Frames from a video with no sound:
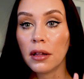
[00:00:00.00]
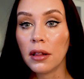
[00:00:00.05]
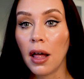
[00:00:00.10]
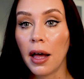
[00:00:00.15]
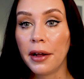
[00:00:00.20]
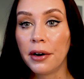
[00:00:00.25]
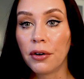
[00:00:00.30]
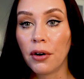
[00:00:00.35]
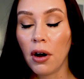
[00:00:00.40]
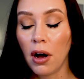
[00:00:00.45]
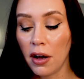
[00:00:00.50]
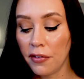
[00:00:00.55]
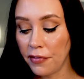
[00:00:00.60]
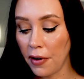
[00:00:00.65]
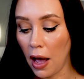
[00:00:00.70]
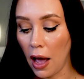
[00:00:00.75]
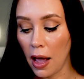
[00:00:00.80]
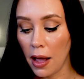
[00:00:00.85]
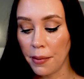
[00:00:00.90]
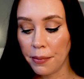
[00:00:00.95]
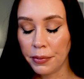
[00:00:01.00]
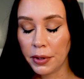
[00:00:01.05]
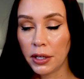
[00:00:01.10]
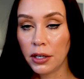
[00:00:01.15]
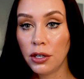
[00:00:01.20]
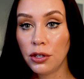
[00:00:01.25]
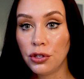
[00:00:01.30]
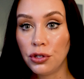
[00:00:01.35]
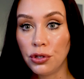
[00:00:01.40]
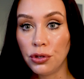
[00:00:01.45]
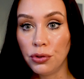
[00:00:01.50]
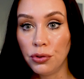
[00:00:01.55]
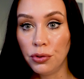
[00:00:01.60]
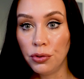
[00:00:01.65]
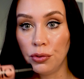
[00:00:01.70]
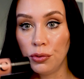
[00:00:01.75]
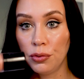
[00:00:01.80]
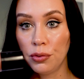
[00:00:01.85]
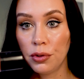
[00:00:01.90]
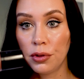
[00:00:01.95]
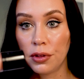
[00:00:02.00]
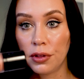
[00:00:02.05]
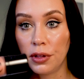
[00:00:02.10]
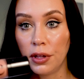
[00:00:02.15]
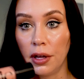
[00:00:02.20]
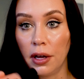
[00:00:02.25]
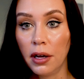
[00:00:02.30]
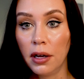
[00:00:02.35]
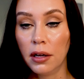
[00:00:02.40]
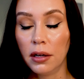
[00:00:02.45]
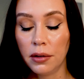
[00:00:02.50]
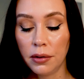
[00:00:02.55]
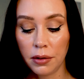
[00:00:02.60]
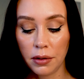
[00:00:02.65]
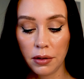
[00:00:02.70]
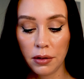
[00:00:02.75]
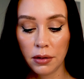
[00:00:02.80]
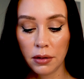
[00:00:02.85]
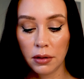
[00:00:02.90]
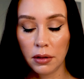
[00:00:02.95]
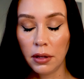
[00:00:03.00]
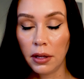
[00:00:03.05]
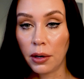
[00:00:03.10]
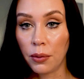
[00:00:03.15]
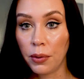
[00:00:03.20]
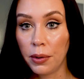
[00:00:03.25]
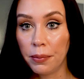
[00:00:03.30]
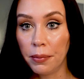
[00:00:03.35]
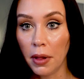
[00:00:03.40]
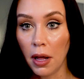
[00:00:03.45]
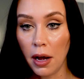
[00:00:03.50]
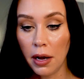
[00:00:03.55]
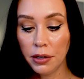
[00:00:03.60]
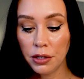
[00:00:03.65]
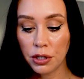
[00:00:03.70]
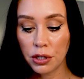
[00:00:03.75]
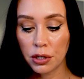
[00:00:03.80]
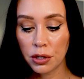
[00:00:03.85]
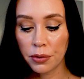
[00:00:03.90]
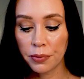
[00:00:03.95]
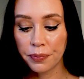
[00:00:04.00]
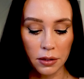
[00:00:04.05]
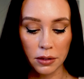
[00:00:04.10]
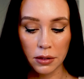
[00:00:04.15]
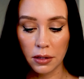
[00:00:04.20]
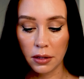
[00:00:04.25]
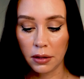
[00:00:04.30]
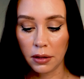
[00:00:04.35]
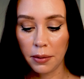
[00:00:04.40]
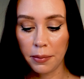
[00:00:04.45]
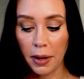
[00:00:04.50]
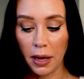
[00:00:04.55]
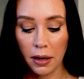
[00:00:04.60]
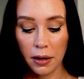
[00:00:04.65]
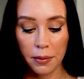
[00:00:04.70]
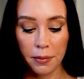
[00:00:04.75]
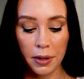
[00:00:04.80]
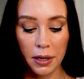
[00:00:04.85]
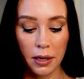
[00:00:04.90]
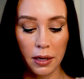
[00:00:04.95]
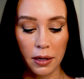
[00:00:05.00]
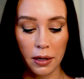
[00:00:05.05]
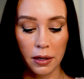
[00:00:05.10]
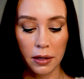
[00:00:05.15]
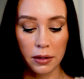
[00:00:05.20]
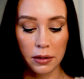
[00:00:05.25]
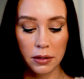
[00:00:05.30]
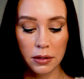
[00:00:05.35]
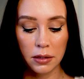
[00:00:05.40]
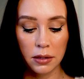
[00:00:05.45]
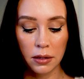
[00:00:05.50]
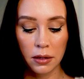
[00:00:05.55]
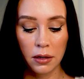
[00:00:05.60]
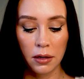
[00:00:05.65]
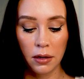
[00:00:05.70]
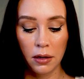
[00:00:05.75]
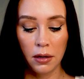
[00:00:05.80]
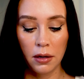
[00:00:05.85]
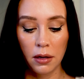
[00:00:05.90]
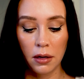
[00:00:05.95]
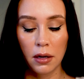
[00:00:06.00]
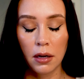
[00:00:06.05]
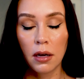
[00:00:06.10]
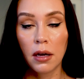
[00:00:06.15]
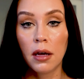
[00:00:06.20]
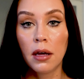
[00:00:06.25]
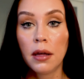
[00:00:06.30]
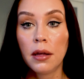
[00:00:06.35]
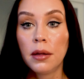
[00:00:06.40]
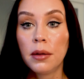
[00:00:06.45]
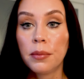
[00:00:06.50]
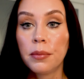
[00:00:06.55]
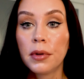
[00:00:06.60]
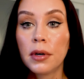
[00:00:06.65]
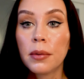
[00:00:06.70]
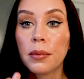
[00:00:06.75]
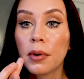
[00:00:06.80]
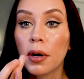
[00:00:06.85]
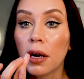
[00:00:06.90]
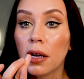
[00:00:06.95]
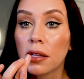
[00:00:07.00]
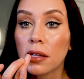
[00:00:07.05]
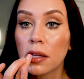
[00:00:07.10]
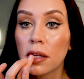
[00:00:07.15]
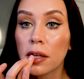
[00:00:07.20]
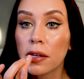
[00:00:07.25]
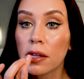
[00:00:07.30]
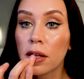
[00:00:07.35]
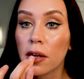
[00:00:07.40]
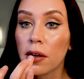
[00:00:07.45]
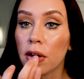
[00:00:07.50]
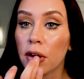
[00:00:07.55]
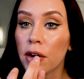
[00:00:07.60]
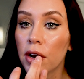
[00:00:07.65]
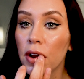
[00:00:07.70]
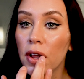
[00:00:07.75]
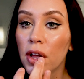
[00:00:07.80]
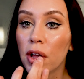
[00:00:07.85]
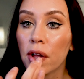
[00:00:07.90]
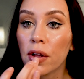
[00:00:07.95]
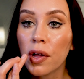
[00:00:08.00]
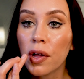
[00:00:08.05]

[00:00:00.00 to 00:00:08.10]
liner off, I'm gonna do the liquid blush just on the back of my hands. I'm gonna press this in.